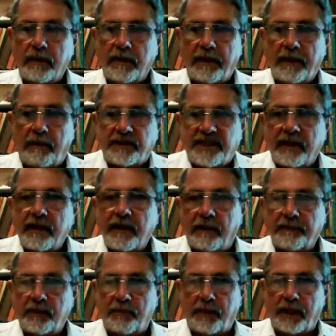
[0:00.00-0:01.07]
was
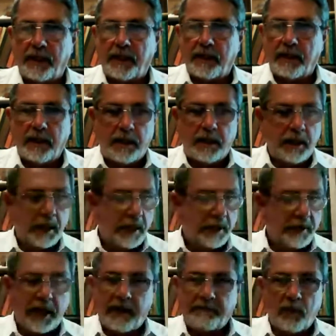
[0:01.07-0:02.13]
income to me.
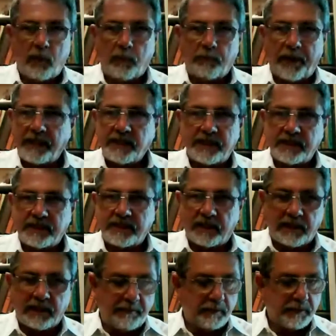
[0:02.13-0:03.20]
They have no basis to
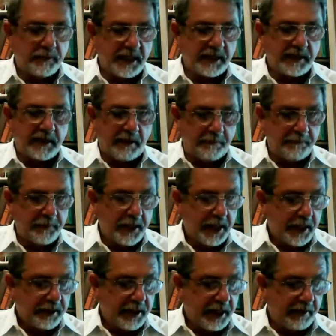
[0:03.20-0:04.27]
claim it was income.
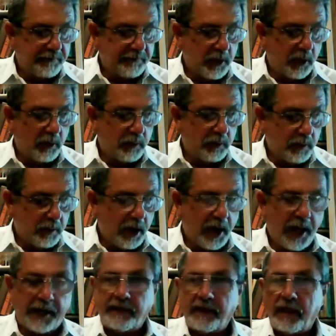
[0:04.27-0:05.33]
They have no
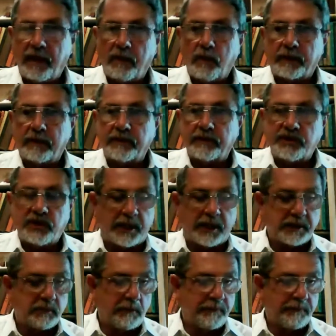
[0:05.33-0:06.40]
idea what those
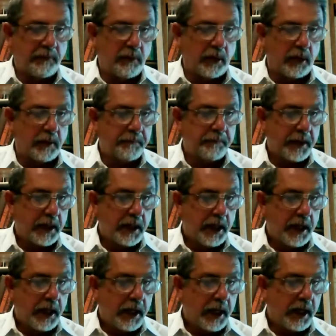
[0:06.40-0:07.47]
checks were for.
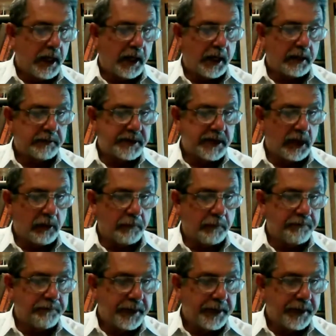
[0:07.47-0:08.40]
So